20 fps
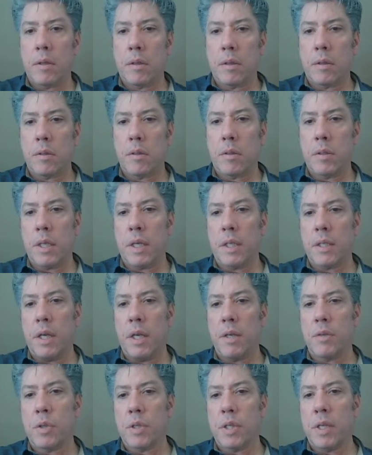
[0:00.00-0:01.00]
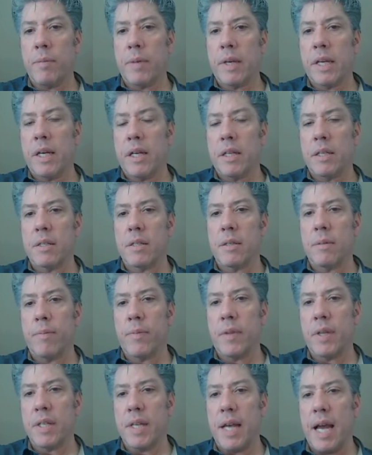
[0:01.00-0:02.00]
So it's, it's interesting because
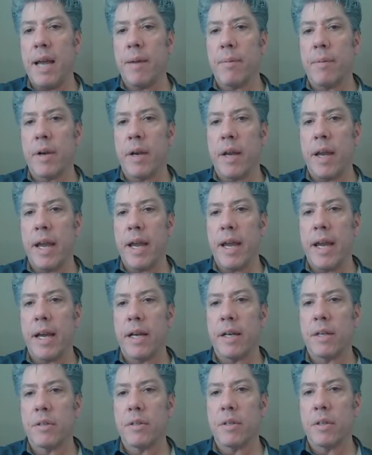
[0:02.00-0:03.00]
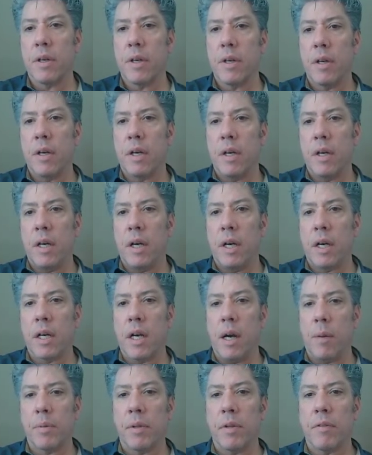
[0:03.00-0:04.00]
the timer has a
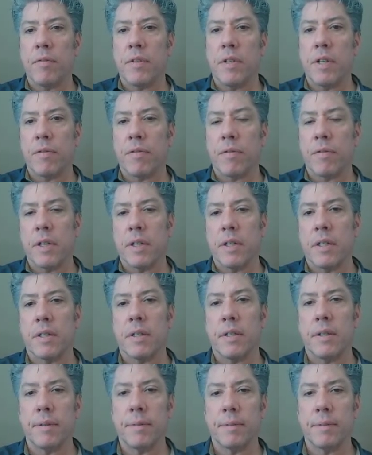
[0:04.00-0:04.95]
couple of different